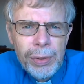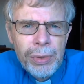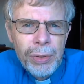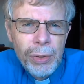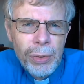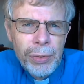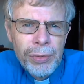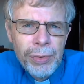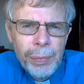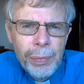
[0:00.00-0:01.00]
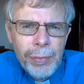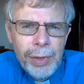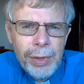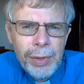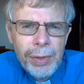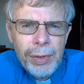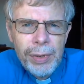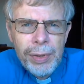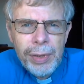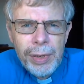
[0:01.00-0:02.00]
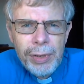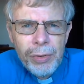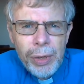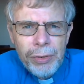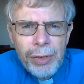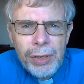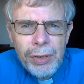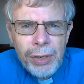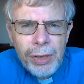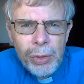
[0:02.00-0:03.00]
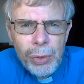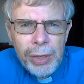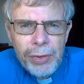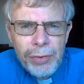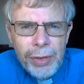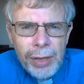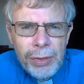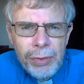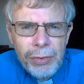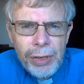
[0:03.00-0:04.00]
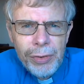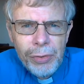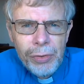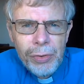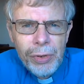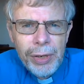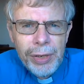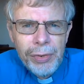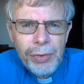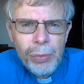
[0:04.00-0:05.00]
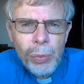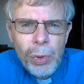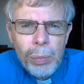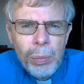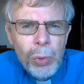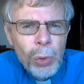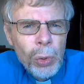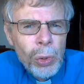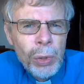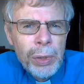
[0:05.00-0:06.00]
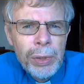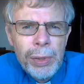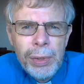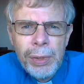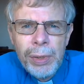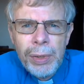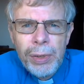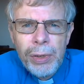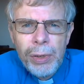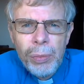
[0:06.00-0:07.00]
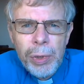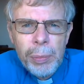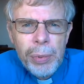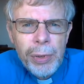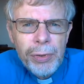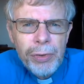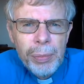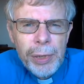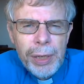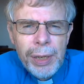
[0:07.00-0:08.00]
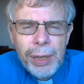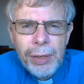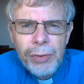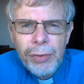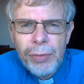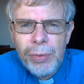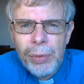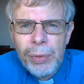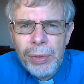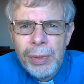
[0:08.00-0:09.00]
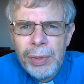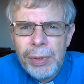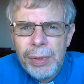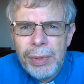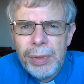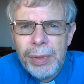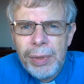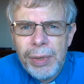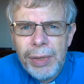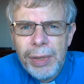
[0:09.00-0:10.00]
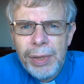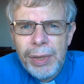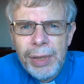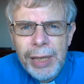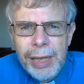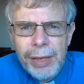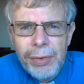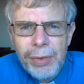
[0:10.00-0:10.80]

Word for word: God, to actually know His Son Jesus Christ. What more could we possibly ask for than that?